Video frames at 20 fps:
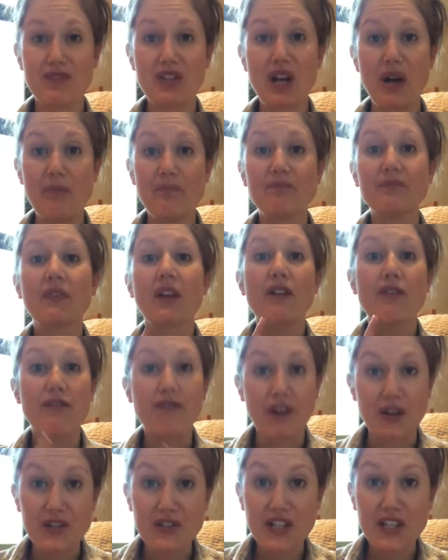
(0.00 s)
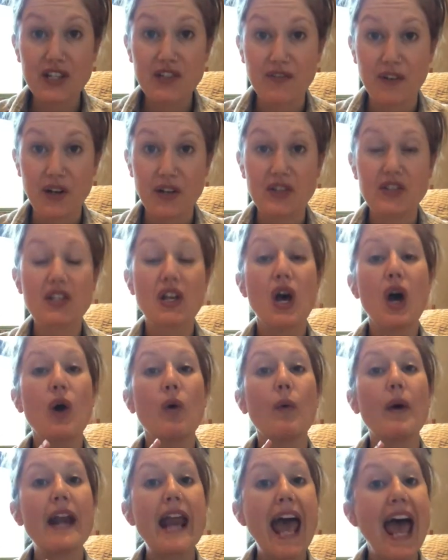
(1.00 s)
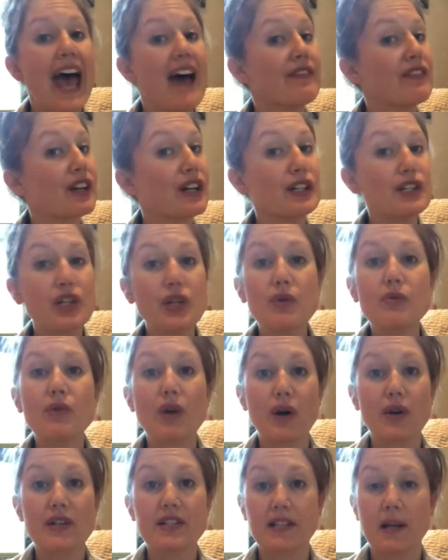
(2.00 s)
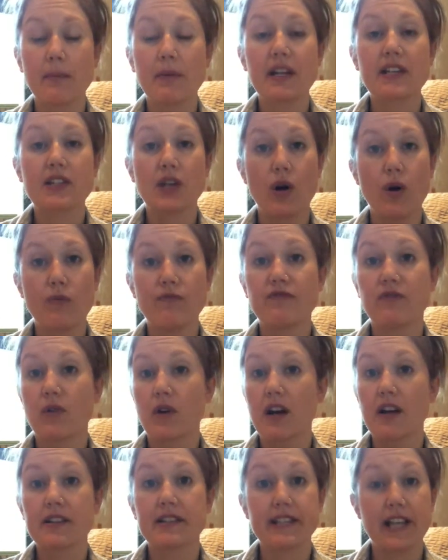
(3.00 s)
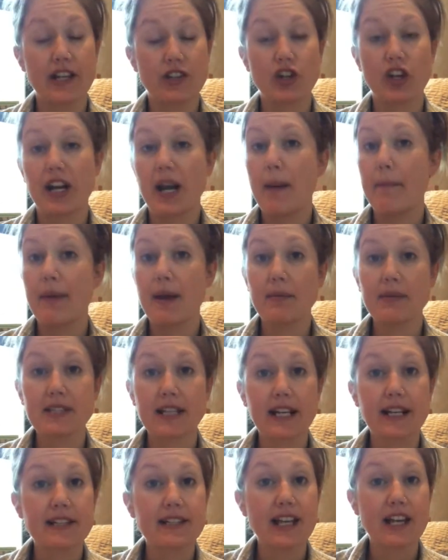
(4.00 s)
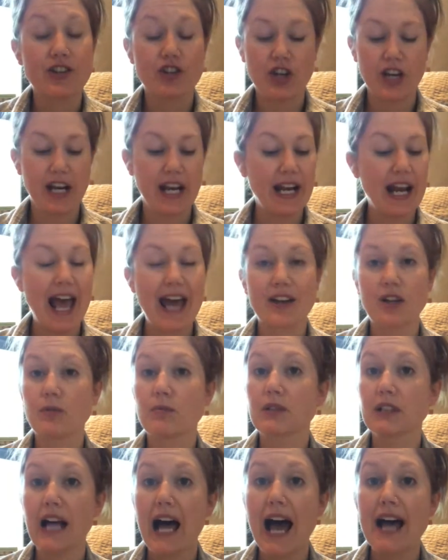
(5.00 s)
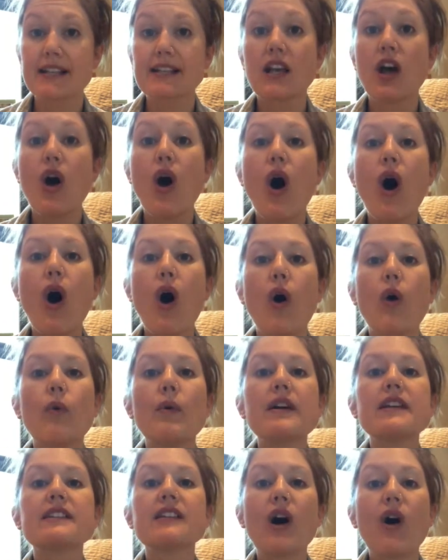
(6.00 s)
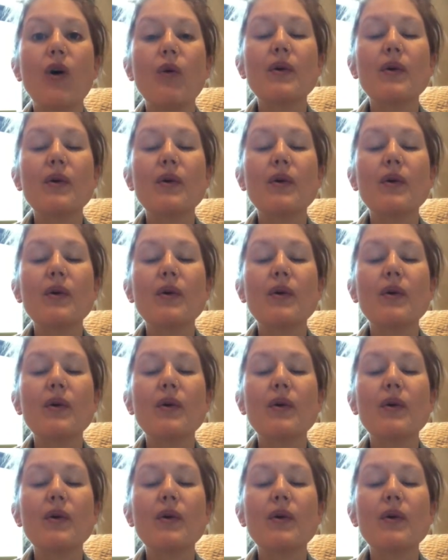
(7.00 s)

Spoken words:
So first things first, whenever you go to somebody's home for a session, a babysitting session, an at-home class, always